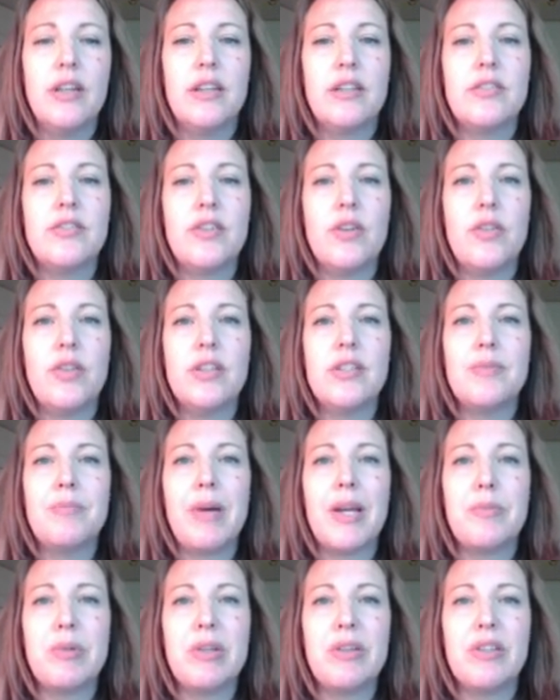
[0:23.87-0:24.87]
So this
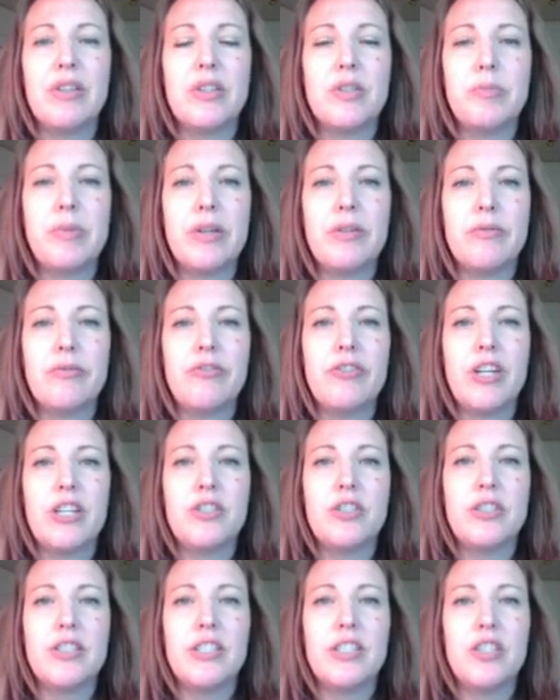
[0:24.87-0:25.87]
might be a little bit
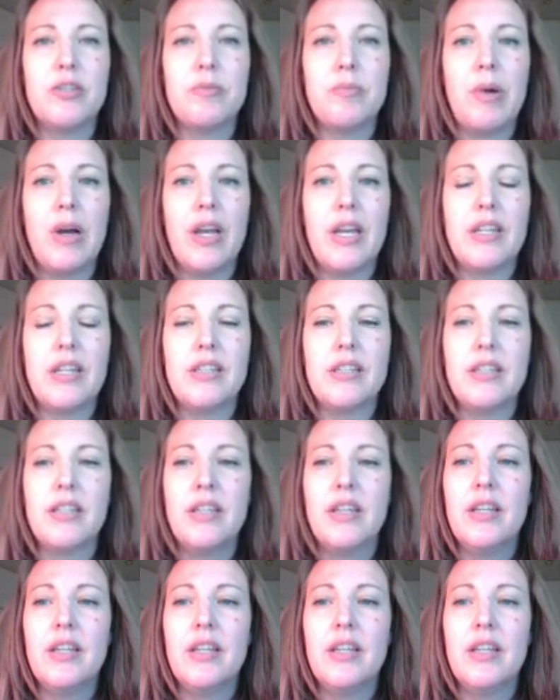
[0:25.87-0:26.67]
fresher in your mind.